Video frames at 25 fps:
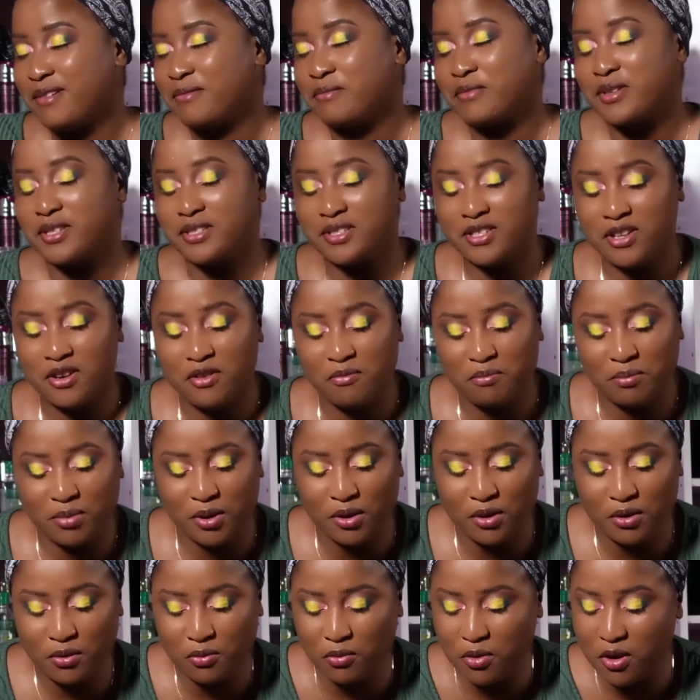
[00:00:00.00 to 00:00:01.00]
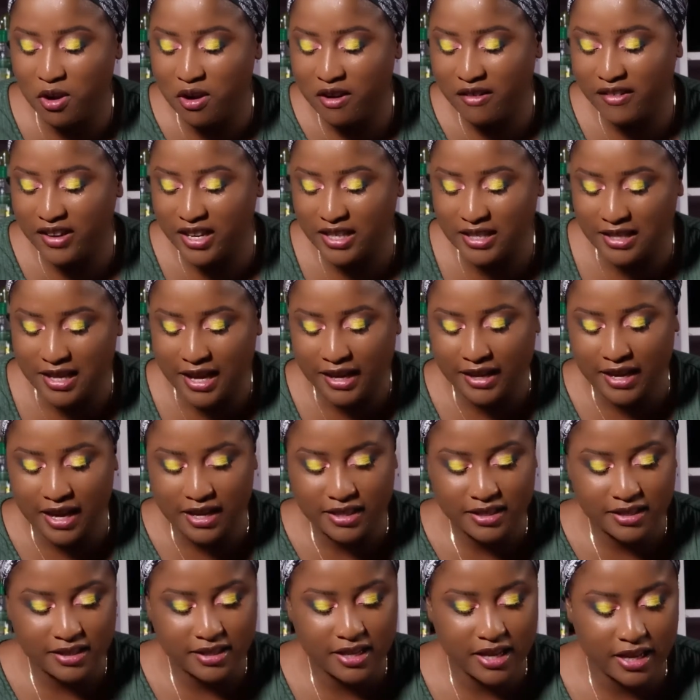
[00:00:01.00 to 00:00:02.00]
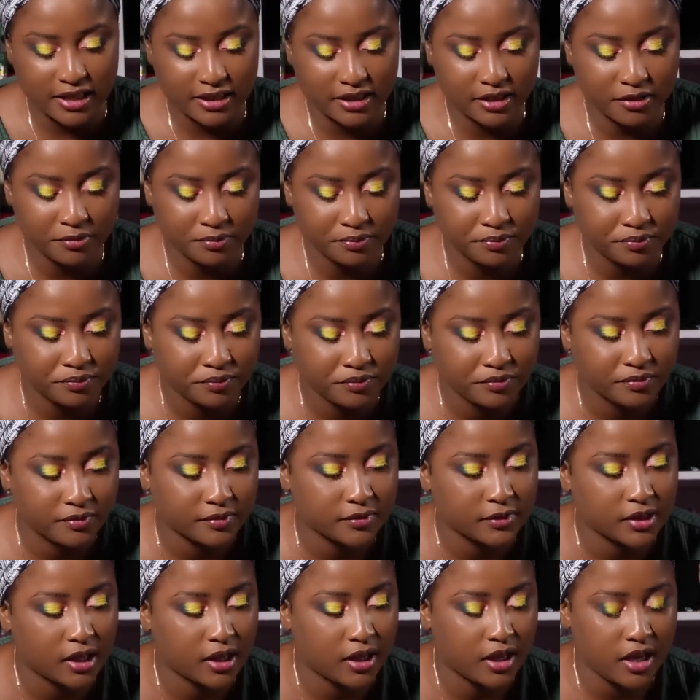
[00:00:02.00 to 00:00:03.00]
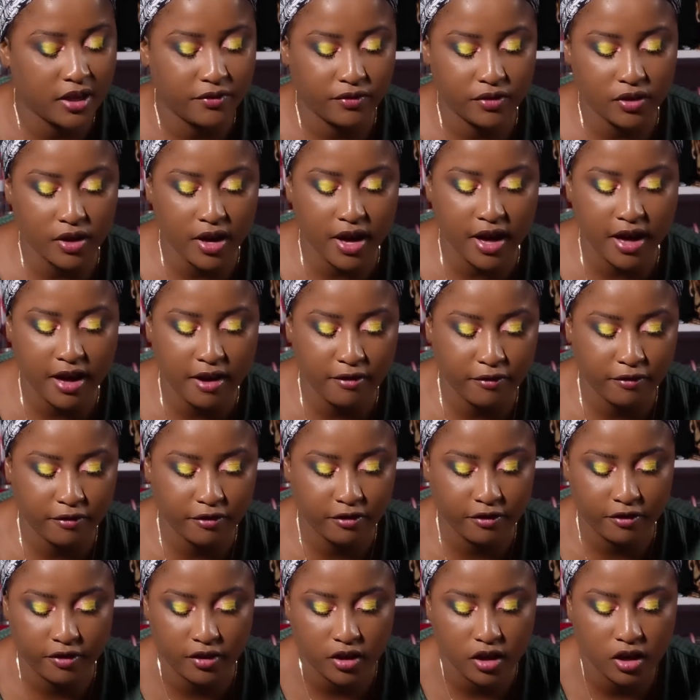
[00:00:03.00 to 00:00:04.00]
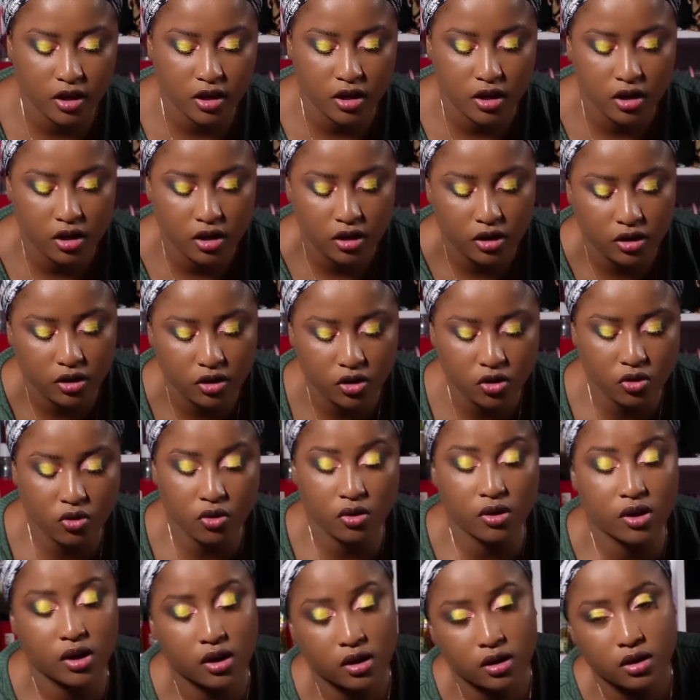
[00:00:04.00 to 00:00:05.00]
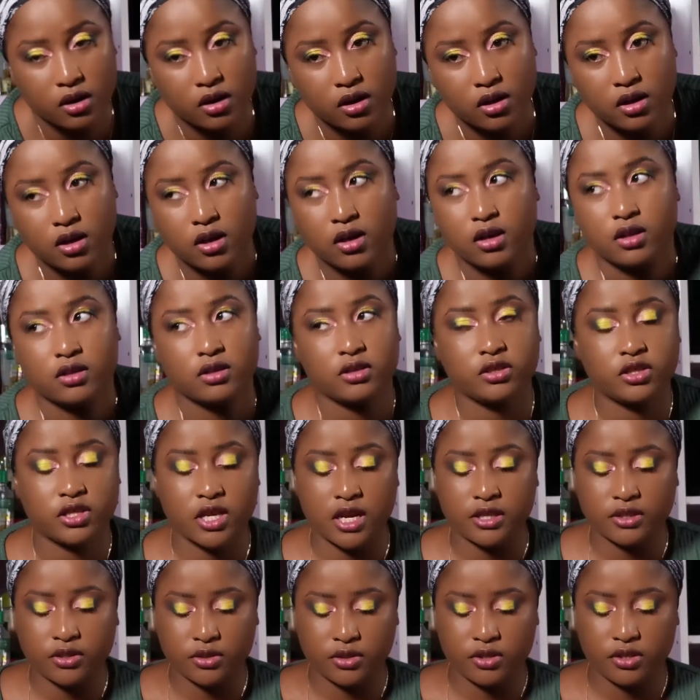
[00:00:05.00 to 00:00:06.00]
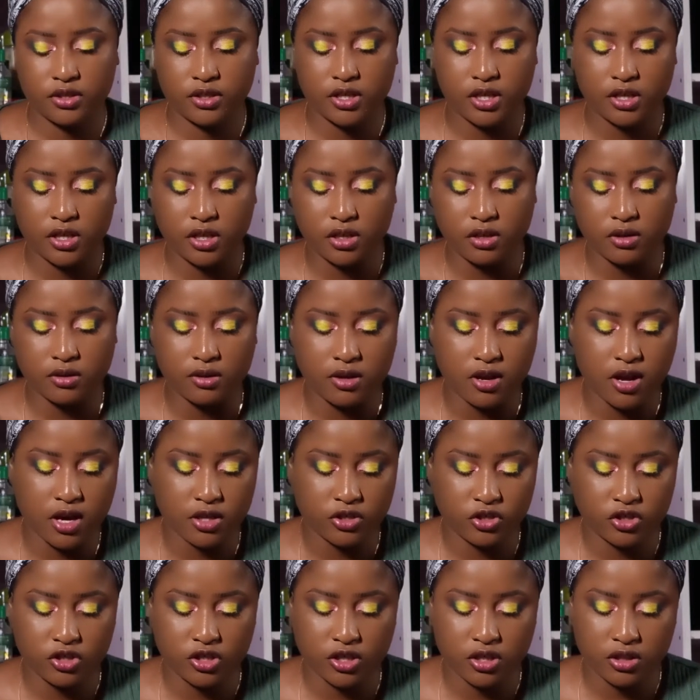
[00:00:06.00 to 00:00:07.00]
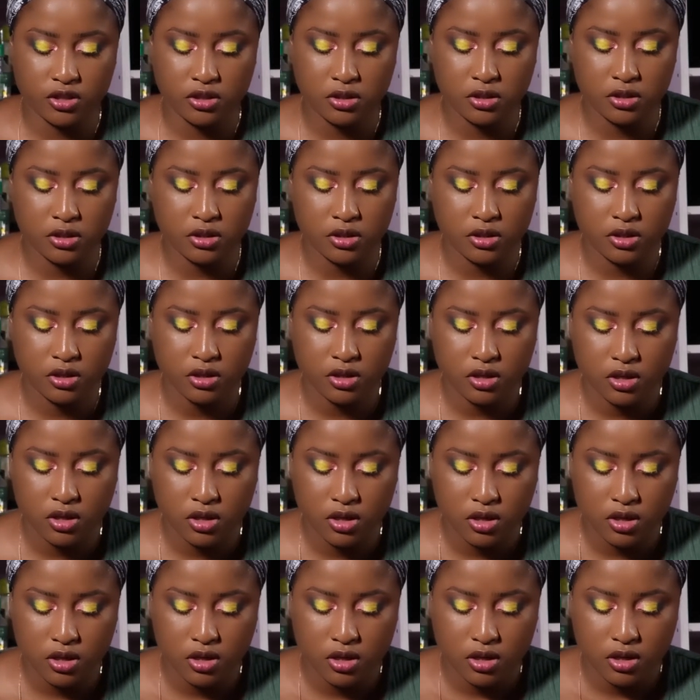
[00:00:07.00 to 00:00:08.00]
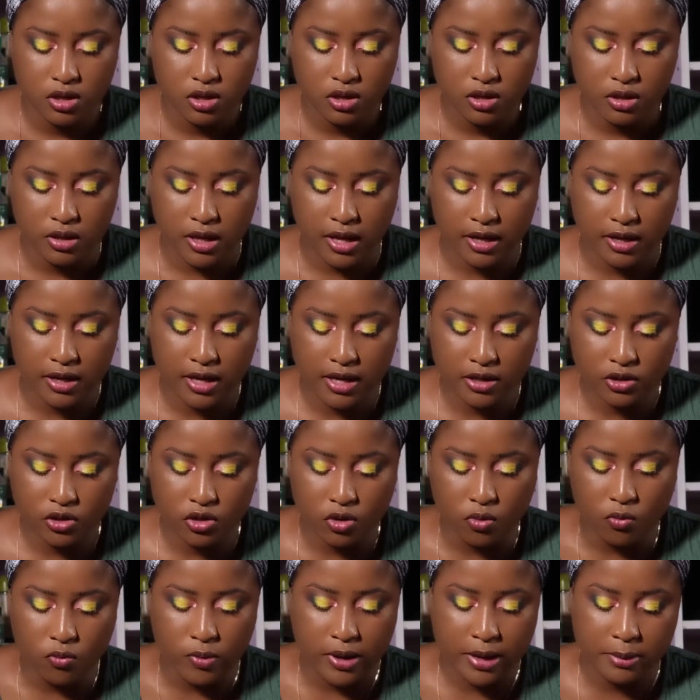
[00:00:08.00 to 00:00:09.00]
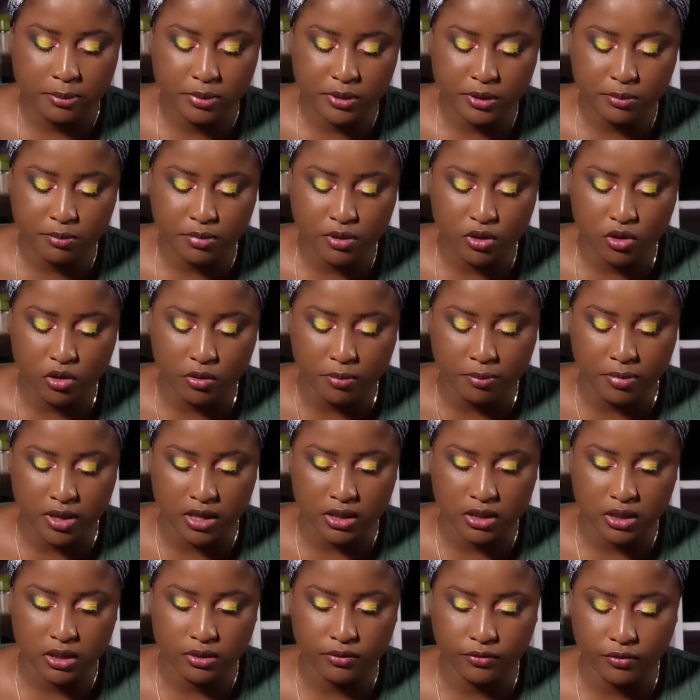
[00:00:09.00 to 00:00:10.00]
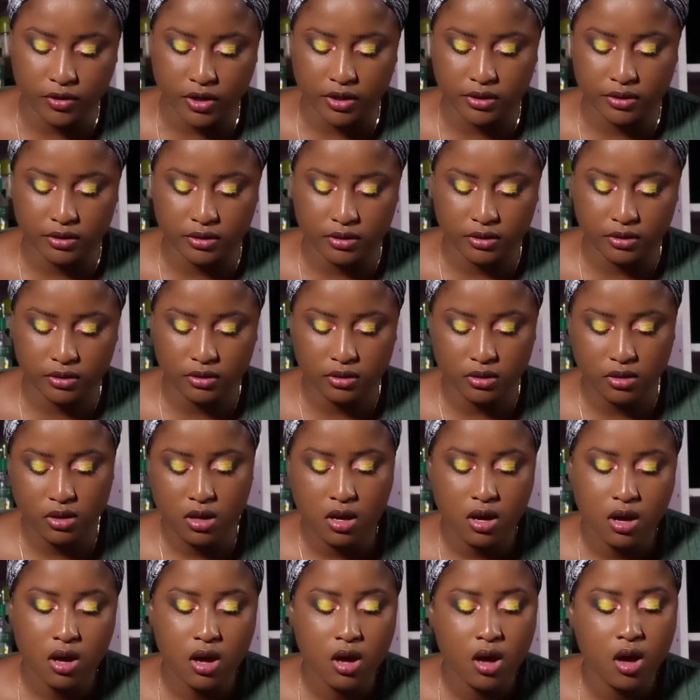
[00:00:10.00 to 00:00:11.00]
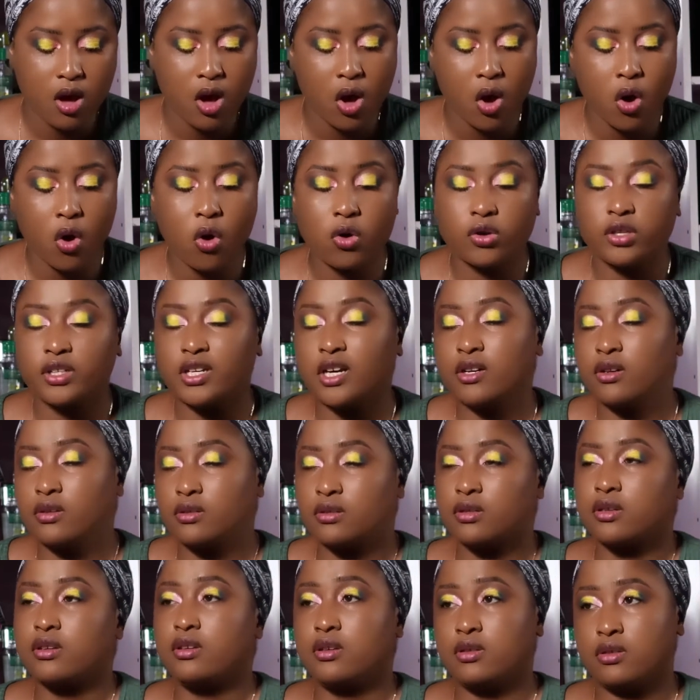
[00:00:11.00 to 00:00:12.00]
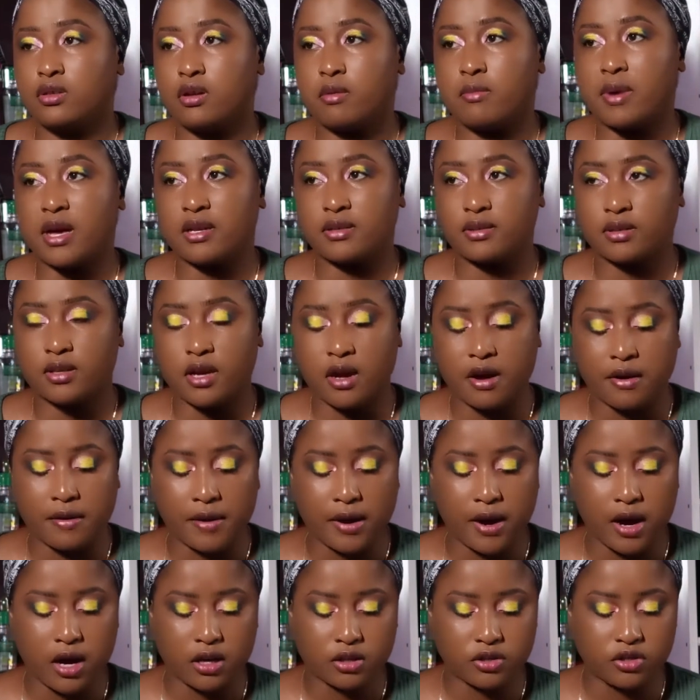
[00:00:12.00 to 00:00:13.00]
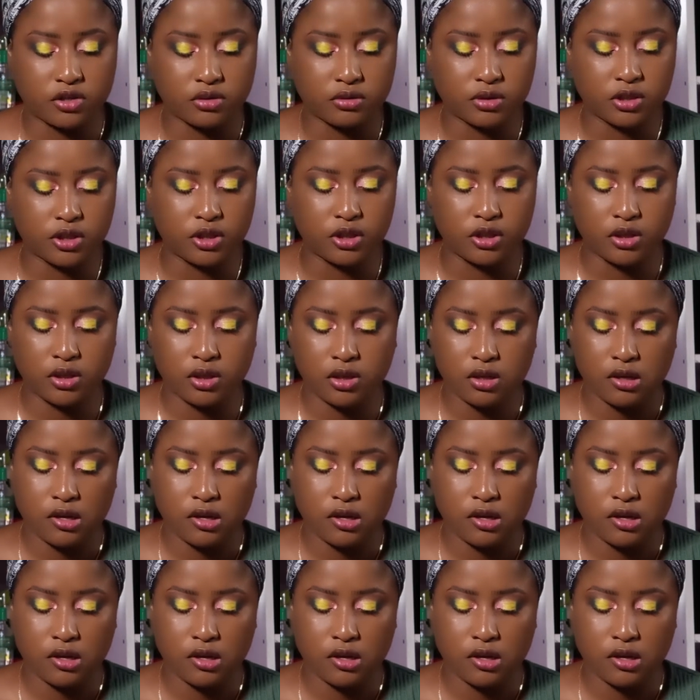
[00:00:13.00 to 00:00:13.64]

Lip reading: But don't be worried, like I said, if you have your shadow staining your lashes, like let your wipes be your best friend. Or you can also use your mascara actually